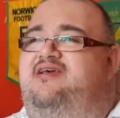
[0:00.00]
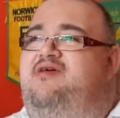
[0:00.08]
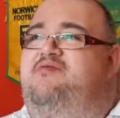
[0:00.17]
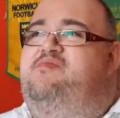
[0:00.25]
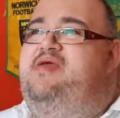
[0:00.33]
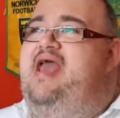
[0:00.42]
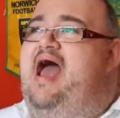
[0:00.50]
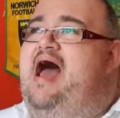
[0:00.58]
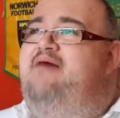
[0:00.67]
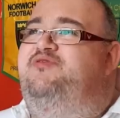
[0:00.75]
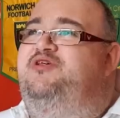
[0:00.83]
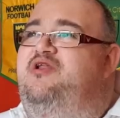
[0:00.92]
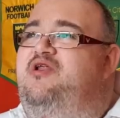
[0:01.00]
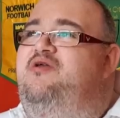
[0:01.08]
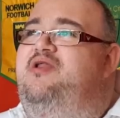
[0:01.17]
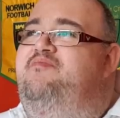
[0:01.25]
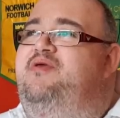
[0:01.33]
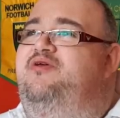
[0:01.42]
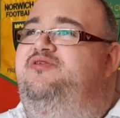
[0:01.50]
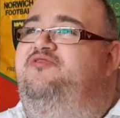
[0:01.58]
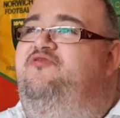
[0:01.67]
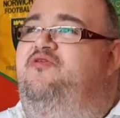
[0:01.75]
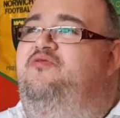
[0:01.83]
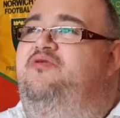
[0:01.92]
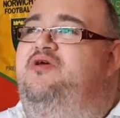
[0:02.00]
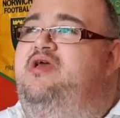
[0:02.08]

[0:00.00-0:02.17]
It would be absolutely beautiful.